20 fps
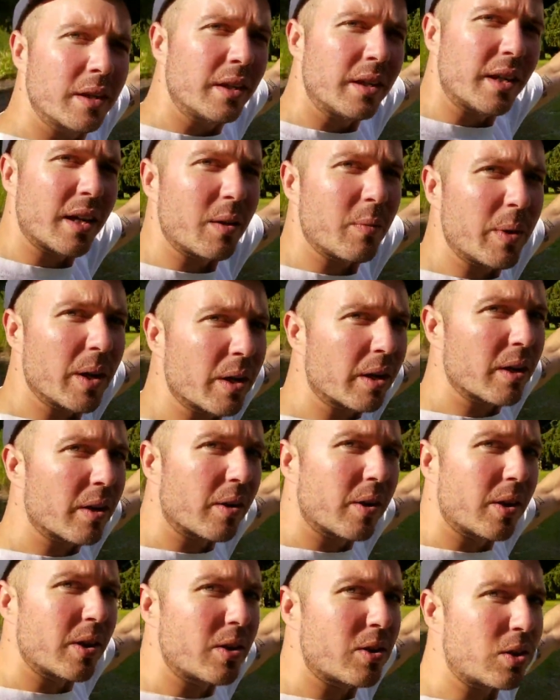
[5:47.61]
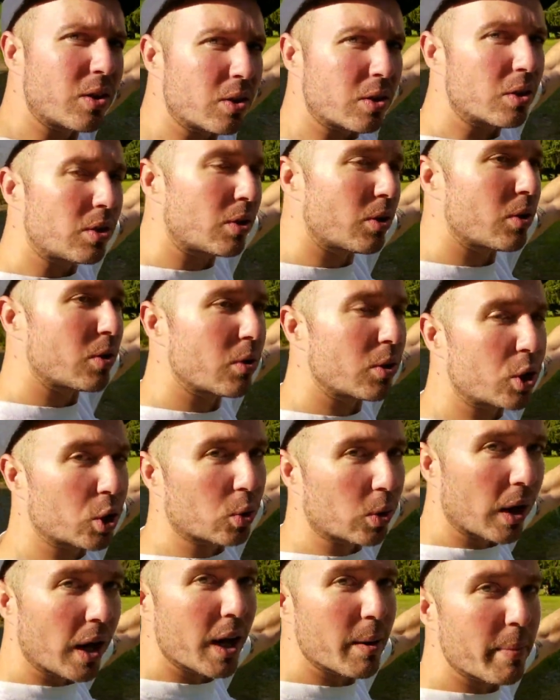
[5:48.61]
and we are going to
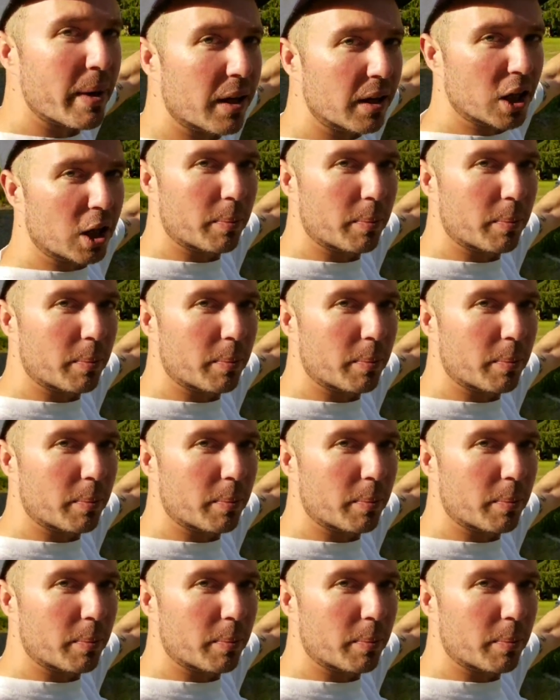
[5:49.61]
try to make a little